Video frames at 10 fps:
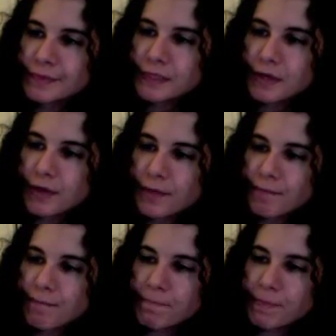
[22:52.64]
So
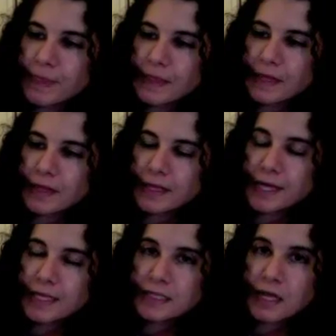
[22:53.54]

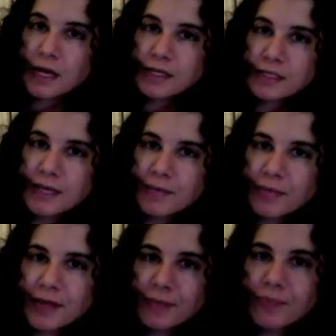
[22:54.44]
next line, same
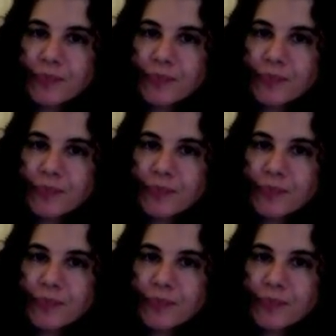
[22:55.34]
thing.